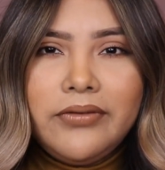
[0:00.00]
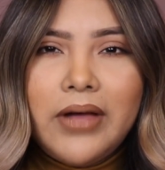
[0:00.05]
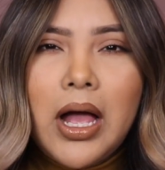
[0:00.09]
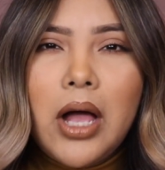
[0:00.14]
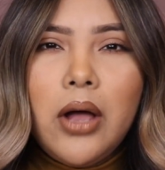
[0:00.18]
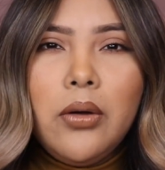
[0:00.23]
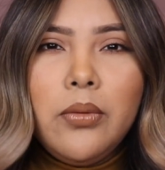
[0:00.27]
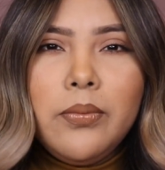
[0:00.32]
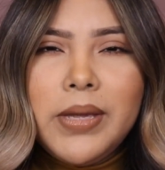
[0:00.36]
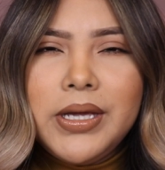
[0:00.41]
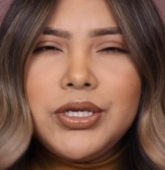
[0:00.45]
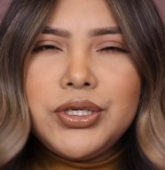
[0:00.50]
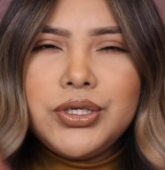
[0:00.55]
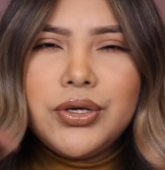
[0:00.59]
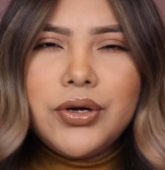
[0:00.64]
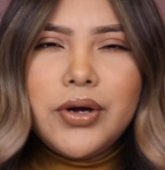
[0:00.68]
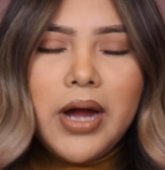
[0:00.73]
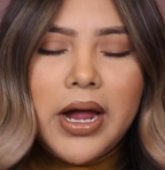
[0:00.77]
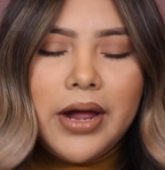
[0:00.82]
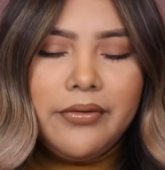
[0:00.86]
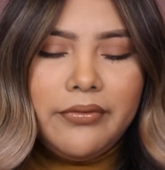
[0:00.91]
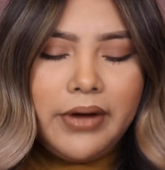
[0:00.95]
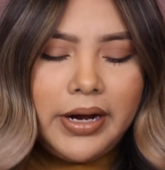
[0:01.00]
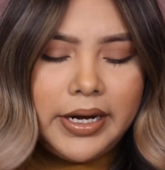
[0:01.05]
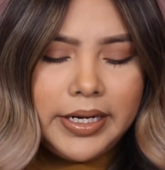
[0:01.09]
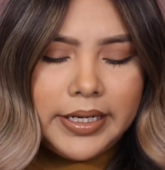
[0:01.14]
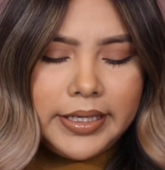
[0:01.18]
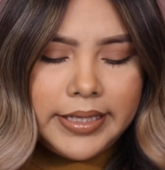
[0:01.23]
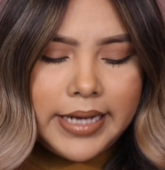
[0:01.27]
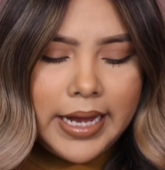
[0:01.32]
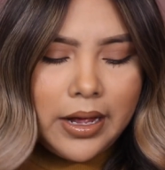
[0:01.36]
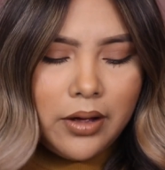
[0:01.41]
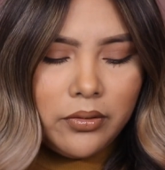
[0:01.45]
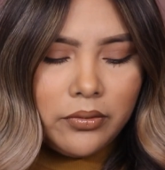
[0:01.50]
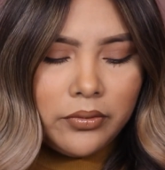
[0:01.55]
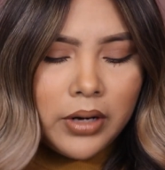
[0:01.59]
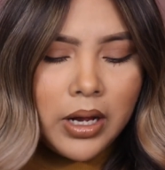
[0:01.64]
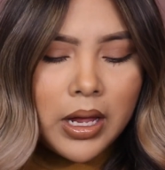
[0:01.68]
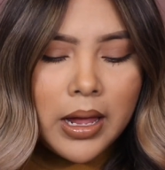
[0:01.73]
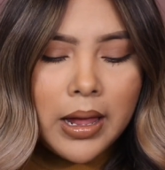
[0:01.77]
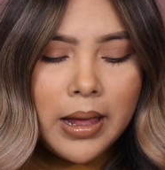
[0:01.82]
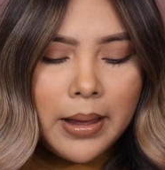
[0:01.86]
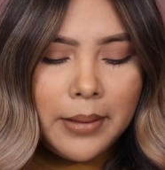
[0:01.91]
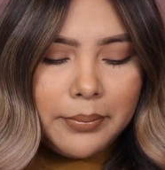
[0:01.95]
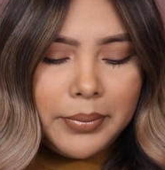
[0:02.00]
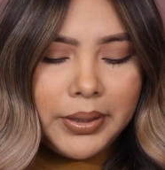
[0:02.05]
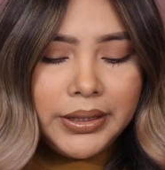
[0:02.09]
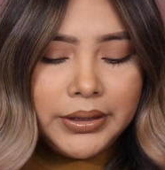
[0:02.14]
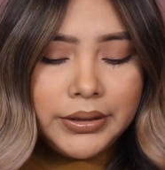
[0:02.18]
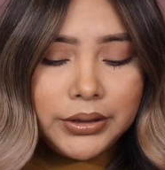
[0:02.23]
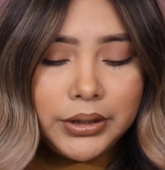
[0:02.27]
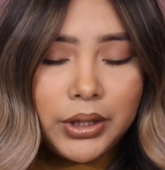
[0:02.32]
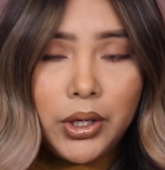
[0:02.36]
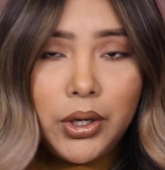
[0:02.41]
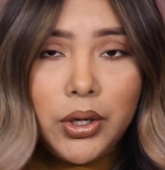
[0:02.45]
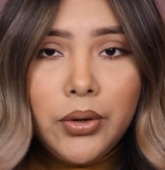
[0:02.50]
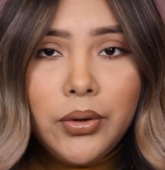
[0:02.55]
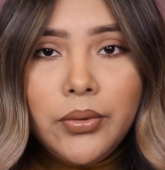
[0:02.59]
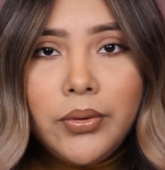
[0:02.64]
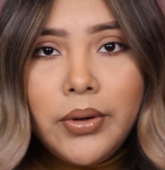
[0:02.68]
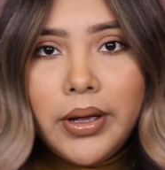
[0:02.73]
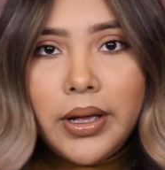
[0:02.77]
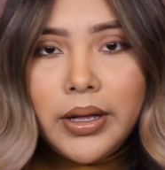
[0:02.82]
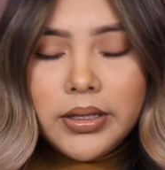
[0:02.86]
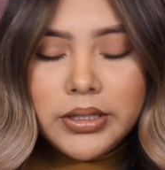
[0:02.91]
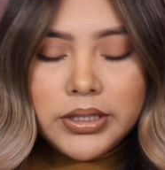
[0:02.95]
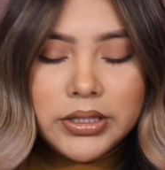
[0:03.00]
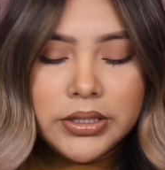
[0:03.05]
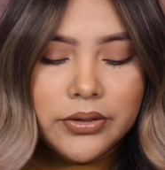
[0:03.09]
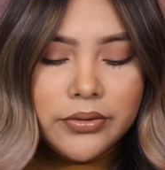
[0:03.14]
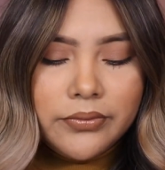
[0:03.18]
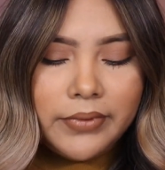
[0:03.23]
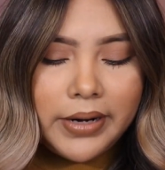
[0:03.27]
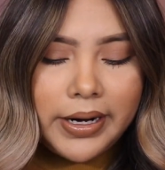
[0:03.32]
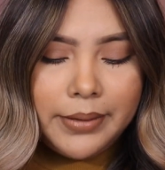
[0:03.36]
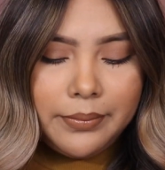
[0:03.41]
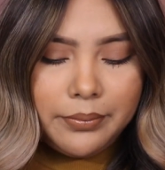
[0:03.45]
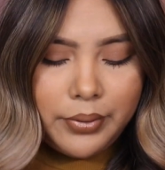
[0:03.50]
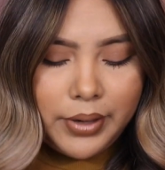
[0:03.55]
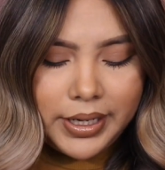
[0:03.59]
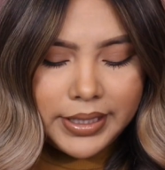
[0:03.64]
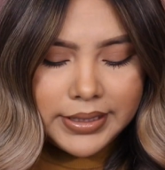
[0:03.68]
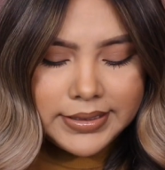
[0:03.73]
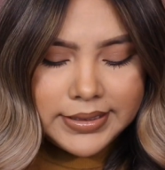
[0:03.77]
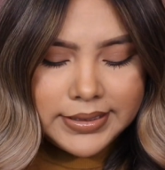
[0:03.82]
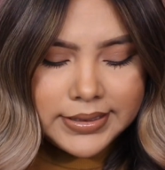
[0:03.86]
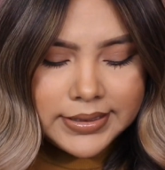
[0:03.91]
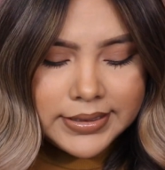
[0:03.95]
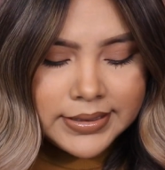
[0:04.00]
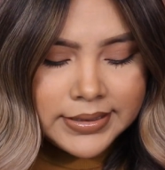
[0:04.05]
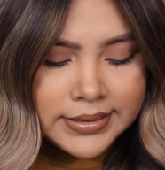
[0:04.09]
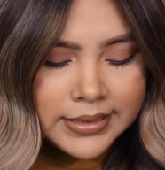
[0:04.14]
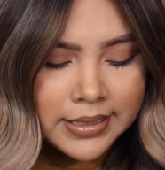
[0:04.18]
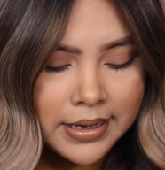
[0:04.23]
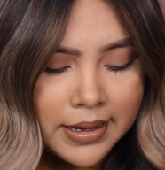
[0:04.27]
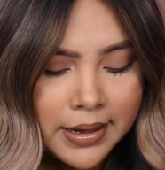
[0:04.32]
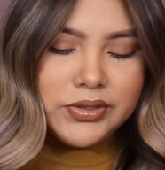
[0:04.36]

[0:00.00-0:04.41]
I'll make sure I write it down below, the right prices.